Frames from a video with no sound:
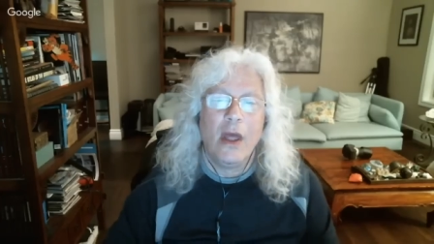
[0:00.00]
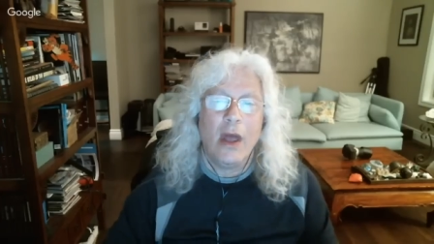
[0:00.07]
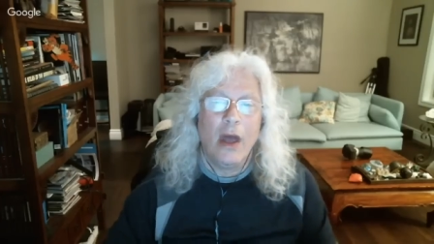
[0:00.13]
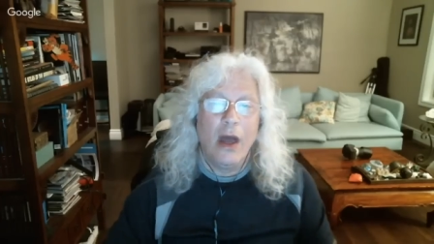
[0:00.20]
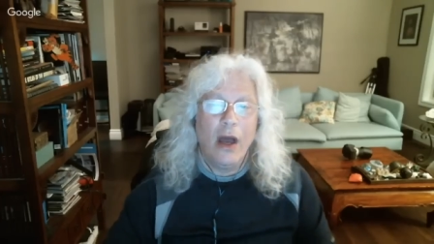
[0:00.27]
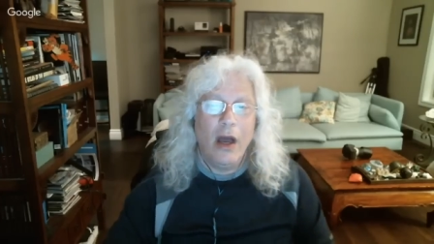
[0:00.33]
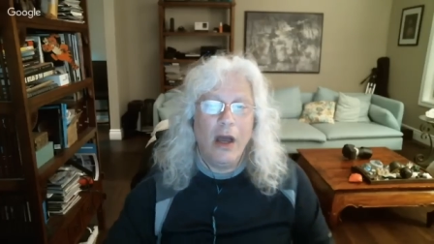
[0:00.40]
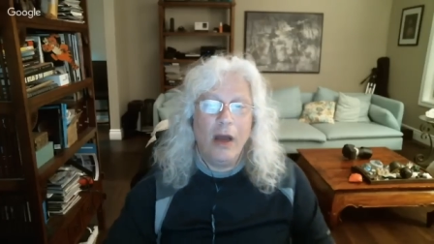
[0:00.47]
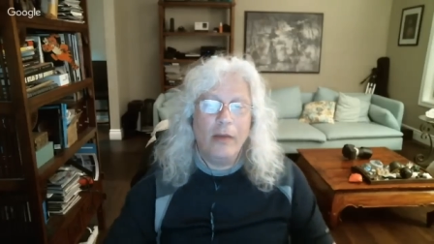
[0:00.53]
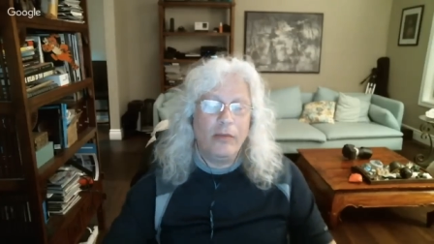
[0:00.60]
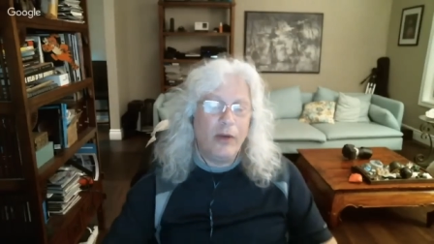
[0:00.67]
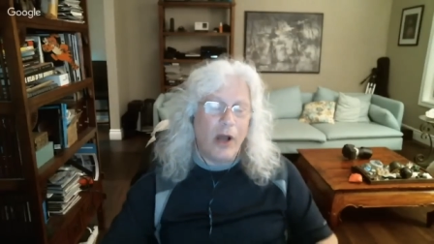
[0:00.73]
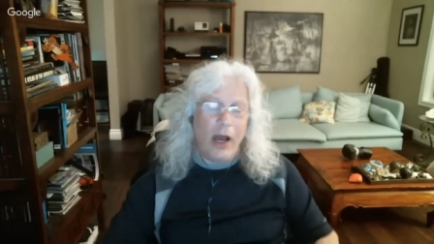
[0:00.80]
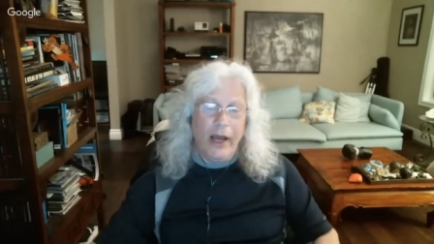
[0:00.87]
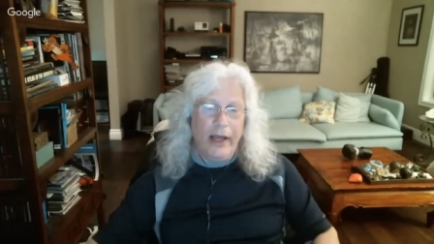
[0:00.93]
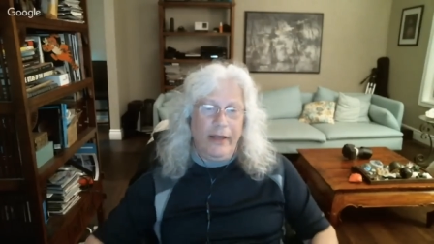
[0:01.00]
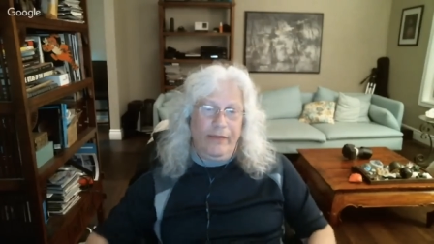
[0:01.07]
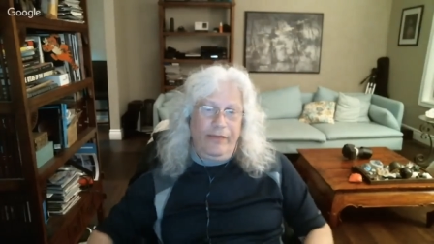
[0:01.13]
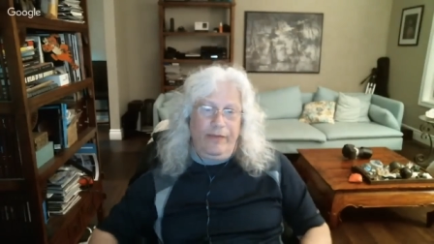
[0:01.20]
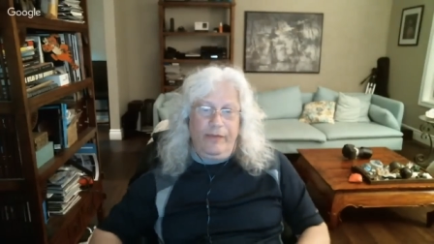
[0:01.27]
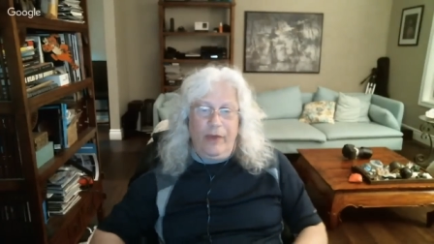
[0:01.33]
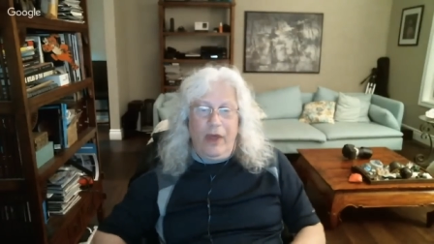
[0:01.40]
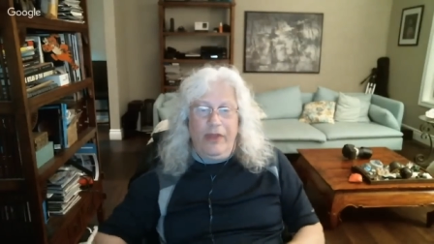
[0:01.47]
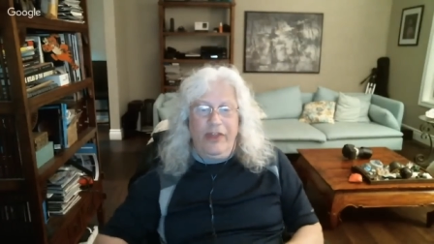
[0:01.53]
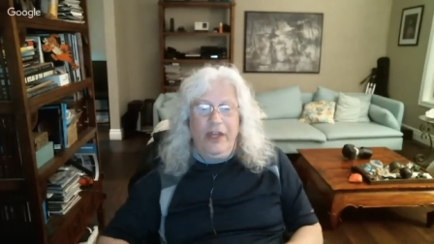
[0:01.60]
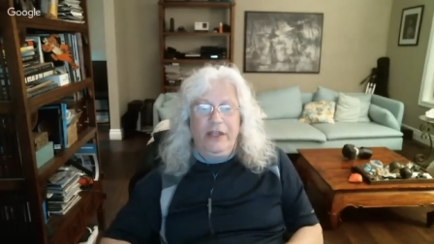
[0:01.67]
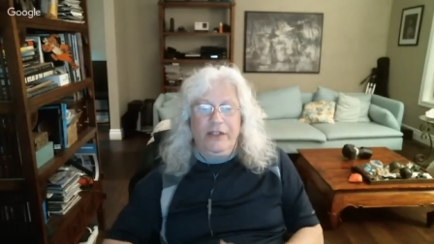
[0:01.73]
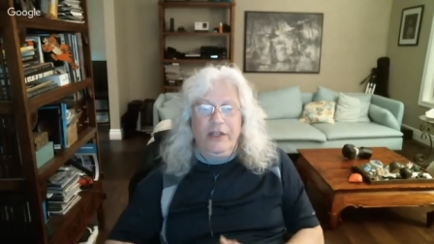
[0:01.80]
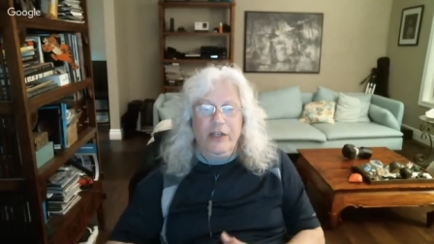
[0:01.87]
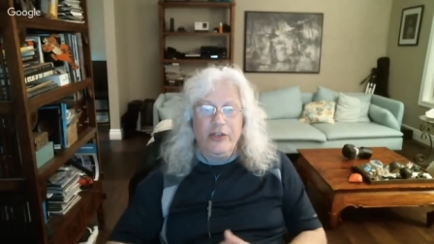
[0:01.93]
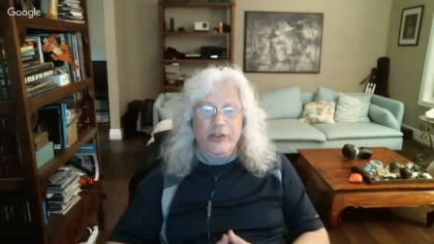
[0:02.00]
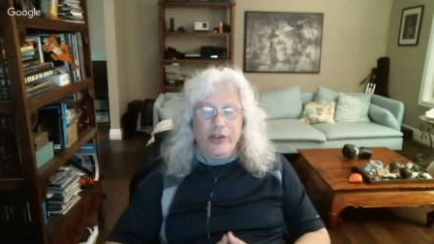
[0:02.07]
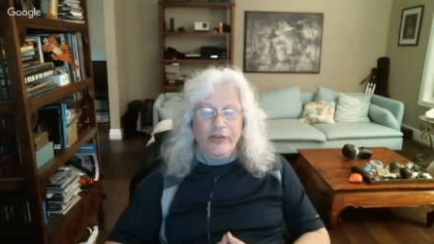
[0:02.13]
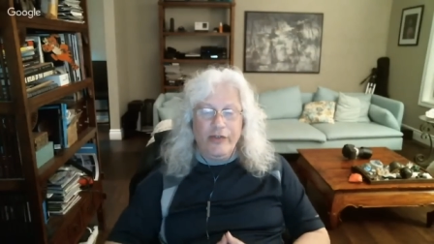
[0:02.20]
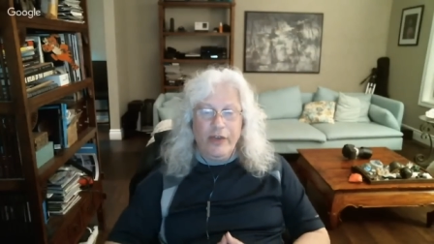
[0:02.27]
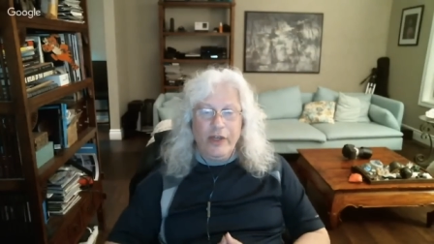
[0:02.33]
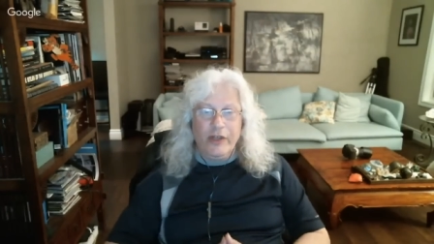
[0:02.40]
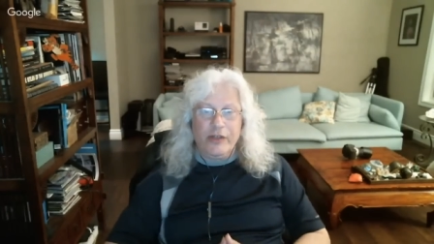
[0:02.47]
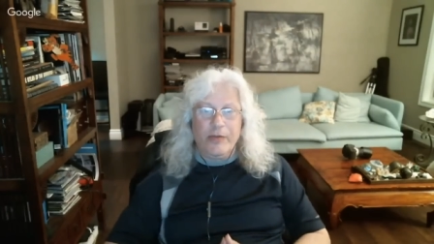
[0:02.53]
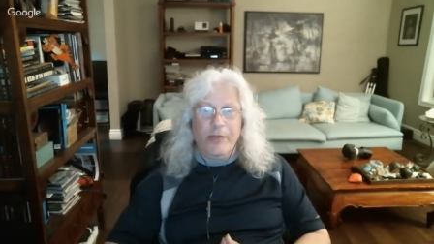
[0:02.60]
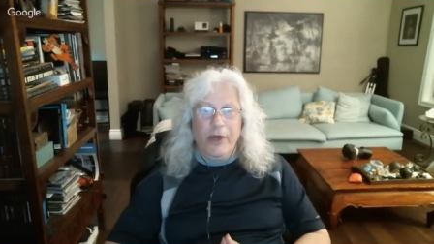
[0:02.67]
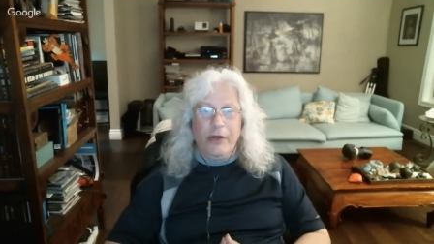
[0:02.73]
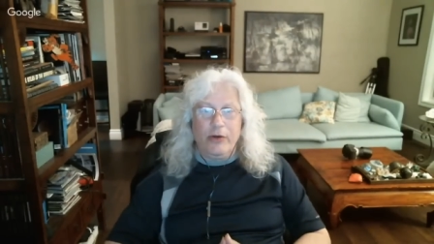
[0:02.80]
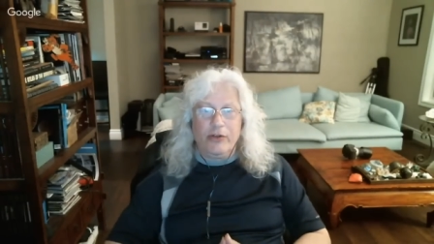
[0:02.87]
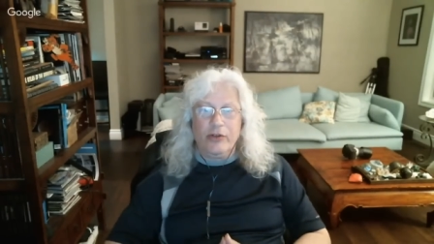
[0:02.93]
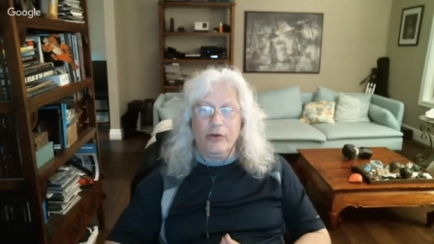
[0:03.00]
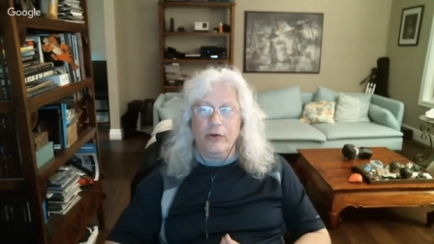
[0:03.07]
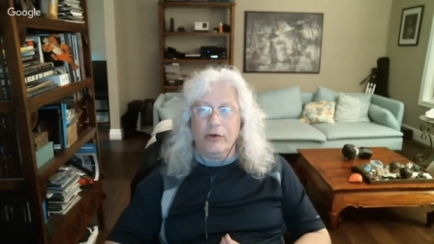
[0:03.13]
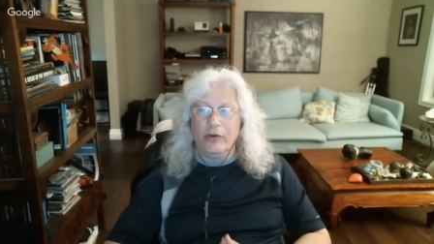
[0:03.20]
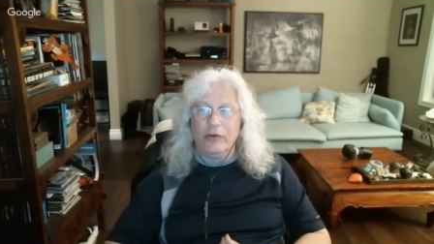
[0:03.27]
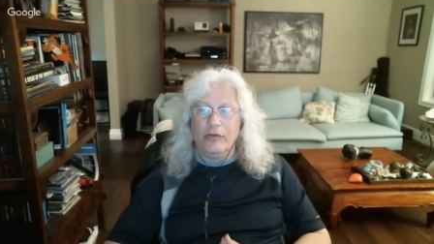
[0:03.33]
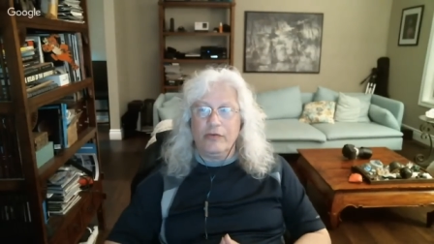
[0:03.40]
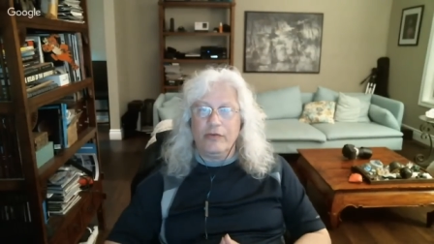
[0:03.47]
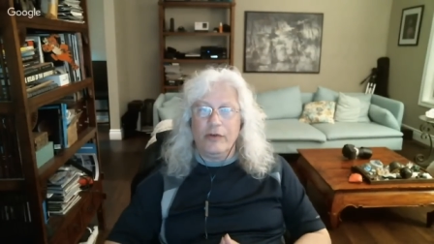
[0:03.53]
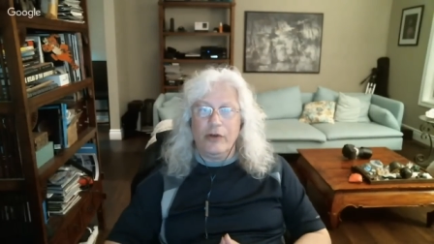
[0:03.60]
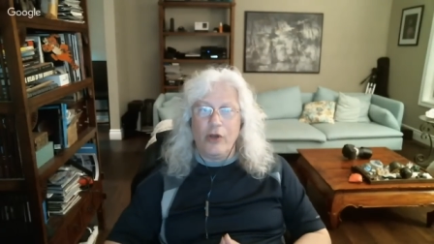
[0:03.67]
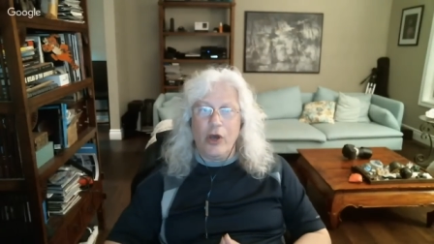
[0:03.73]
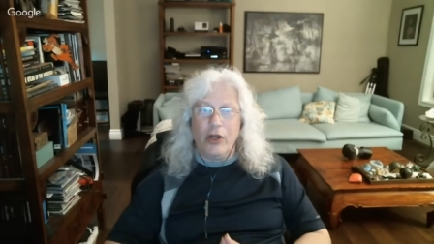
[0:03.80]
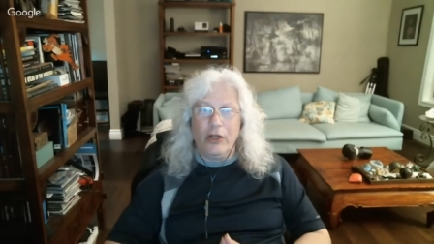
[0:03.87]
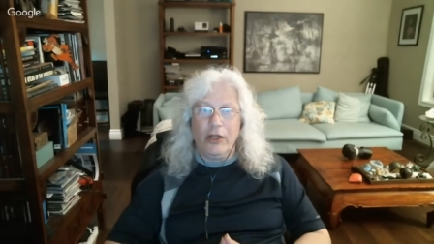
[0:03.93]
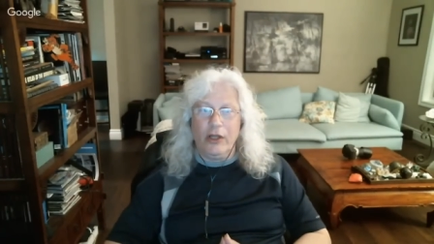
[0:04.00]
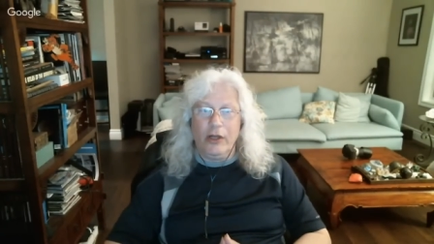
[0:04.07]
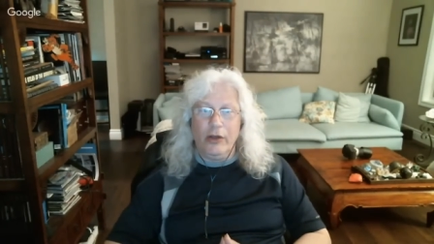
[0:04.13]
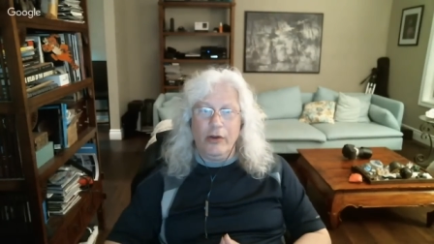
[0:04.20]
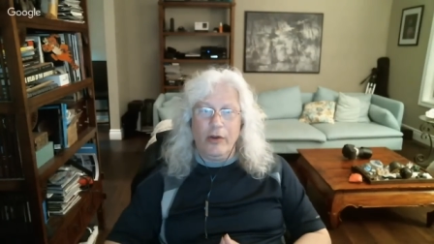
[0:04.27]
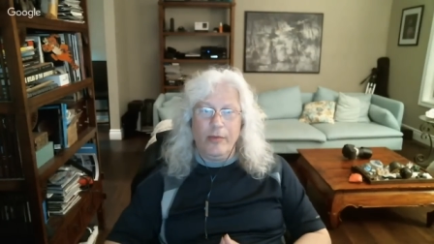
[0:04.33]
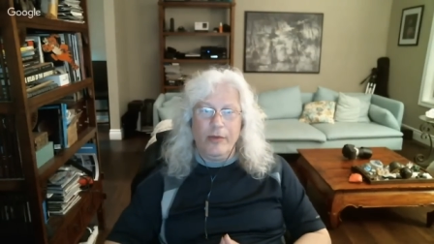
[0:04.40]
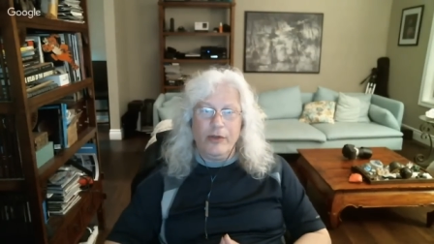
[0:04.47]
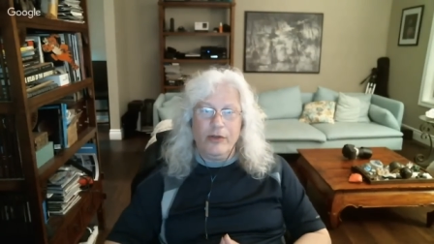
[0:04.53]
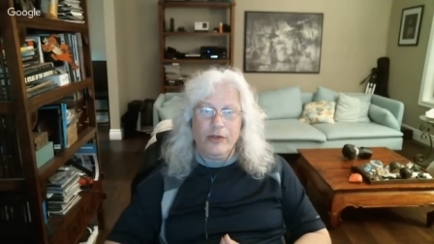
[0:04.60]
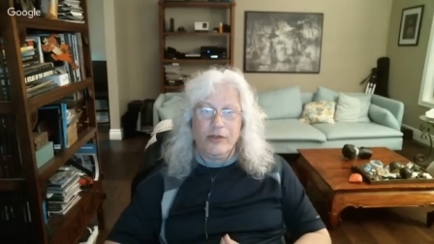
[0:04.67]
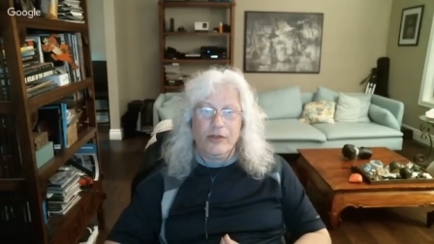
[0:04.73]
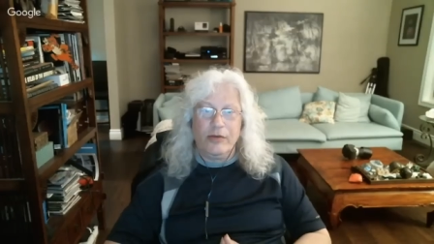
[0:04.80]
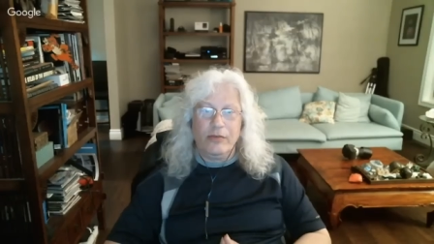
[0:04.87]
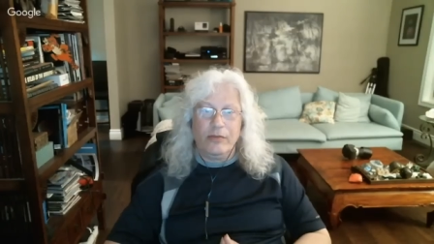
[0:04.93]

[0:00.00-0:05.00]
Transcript: Um, I I think TGV is a better tool for nonlinear images.